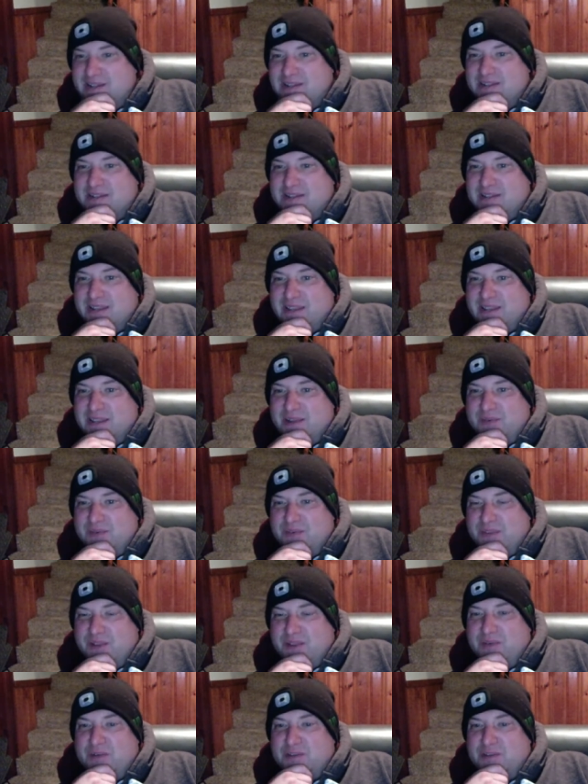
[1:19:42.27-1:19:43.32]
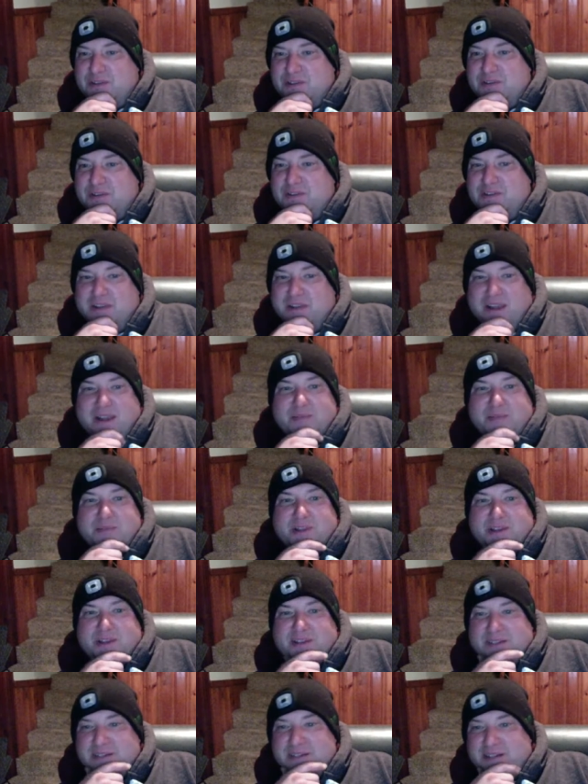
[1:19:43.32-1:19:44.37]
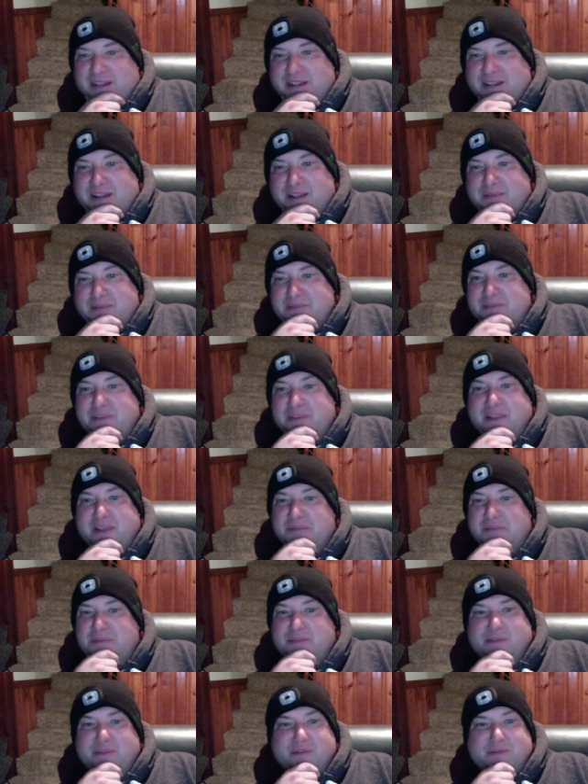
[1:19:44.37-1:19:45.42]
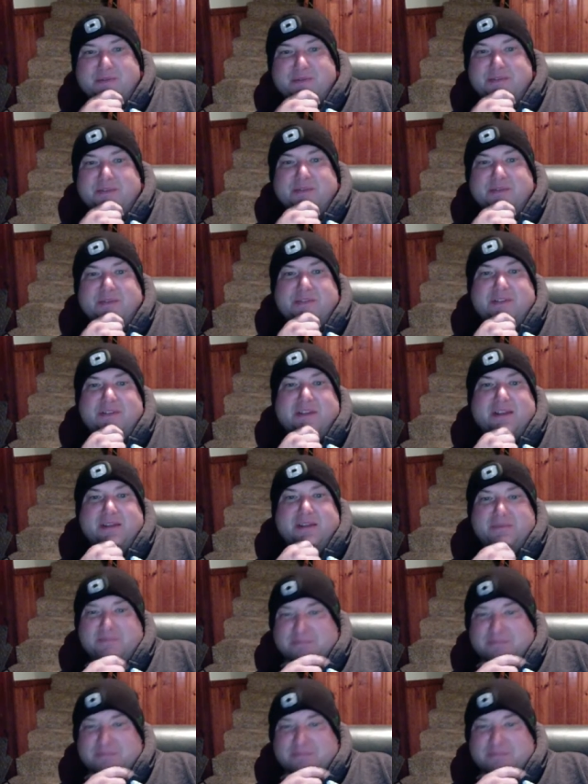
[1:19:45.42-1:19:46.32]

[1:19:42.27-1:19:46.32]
Yeah, that was a good time, man. That absolutely was a good time.